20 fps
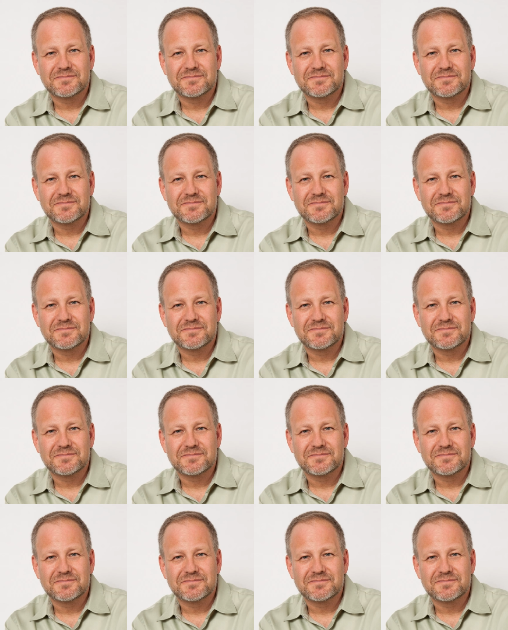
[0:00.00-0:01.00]

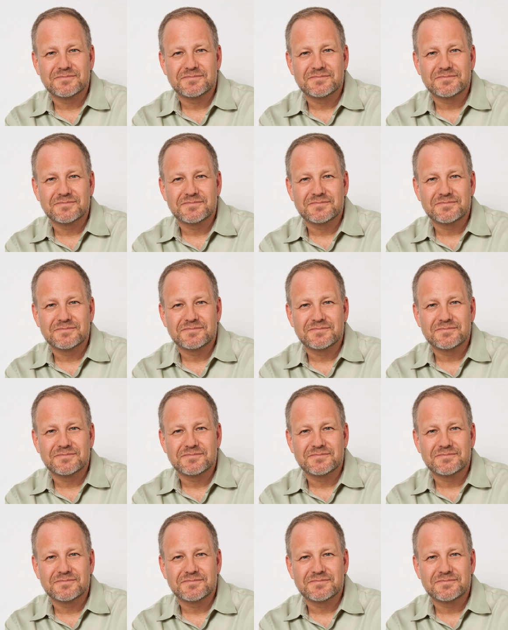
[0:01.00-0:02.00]

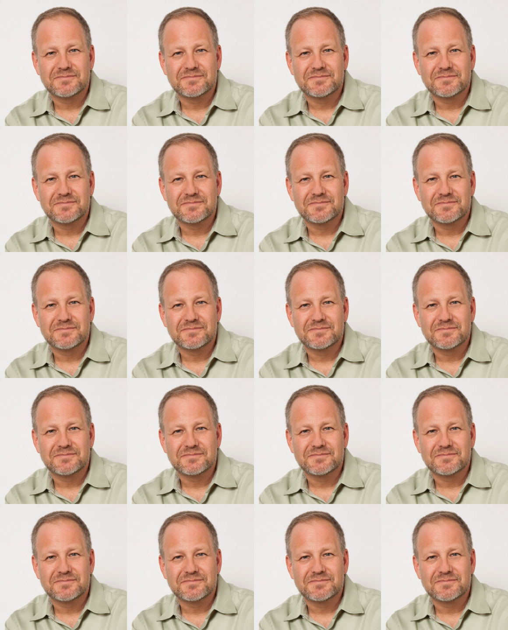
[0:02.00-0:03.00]

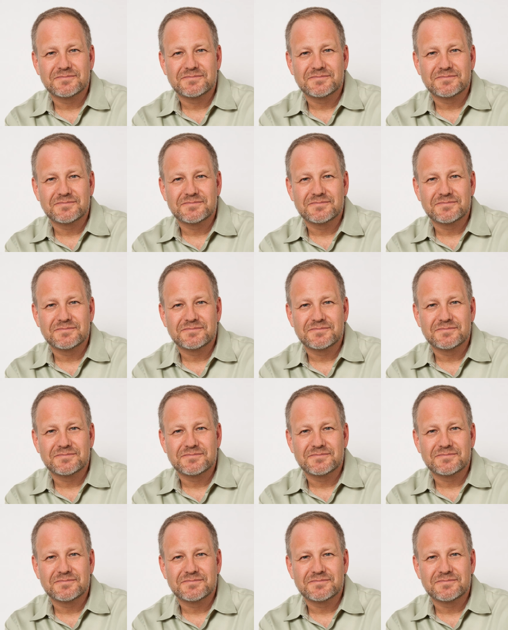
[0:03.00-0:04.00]

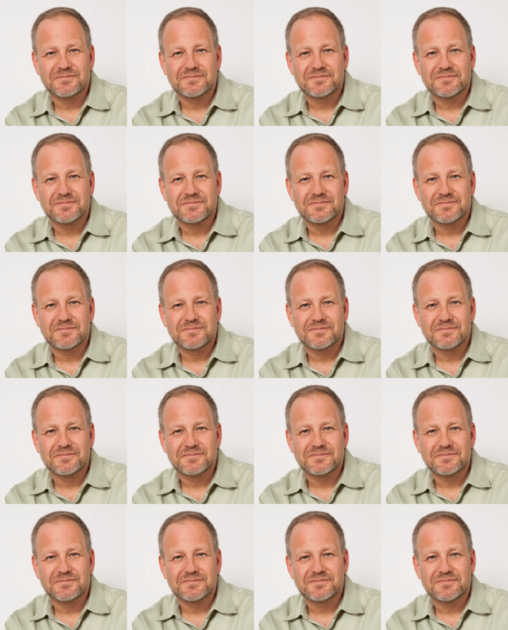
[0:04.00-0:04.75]
[no speech]